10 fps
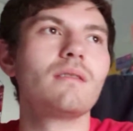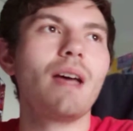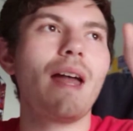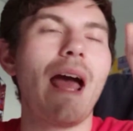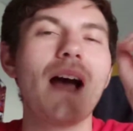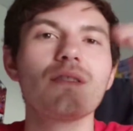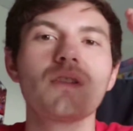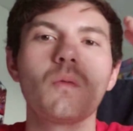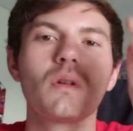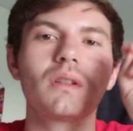that has
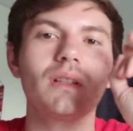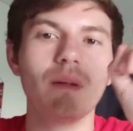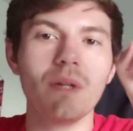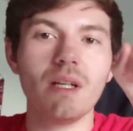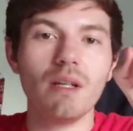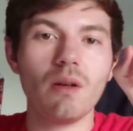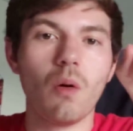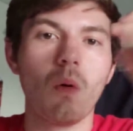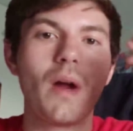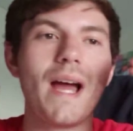the word limited
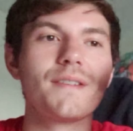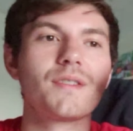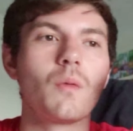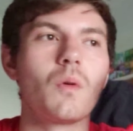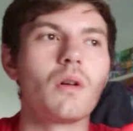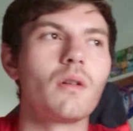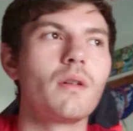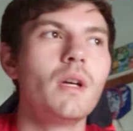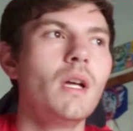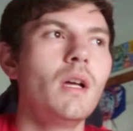or has the word